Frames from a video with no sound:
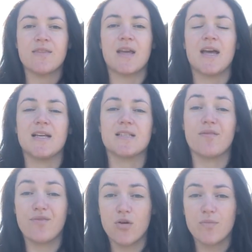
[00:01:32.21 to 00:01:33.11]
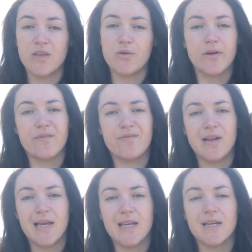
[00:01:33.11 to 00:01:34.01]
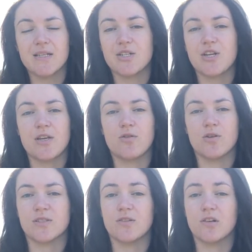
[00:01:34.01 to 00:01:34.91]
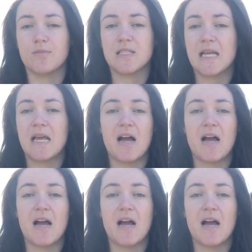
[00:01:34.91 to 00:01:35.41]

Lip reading: There is a form that you can fill in to share your costs anonymously.